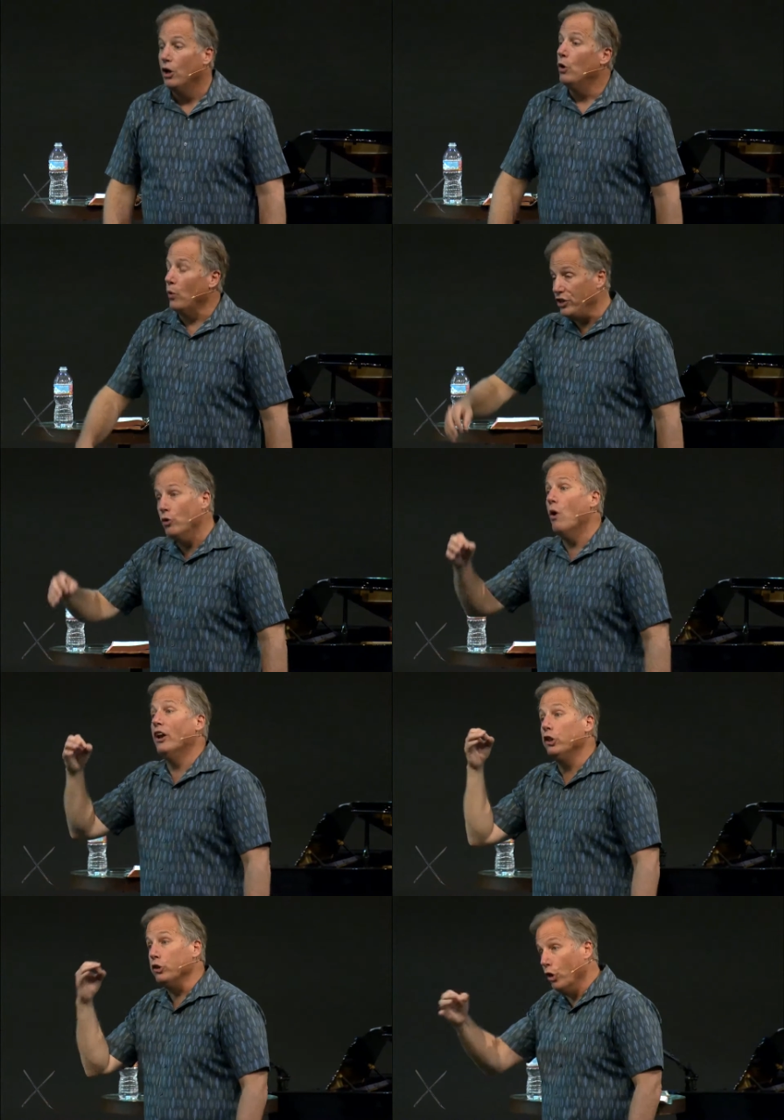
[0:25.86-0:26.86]
When you want
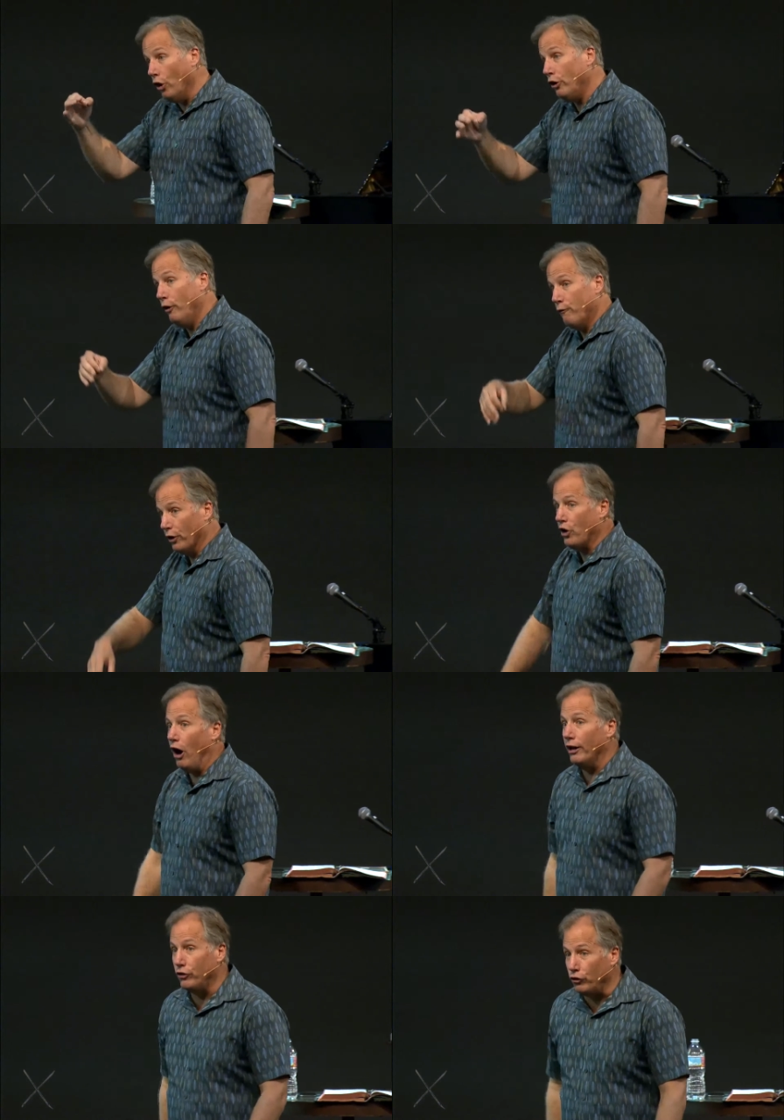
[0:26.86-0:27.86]
to look for
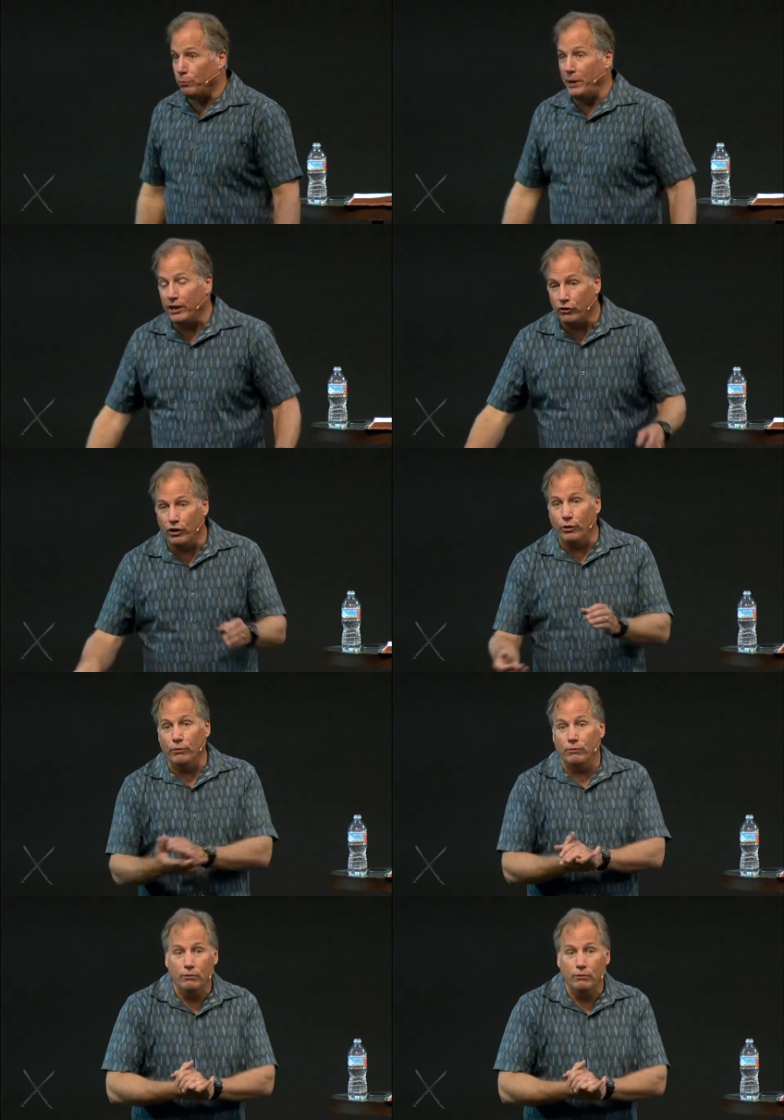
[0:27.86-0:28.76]
God to speak to you,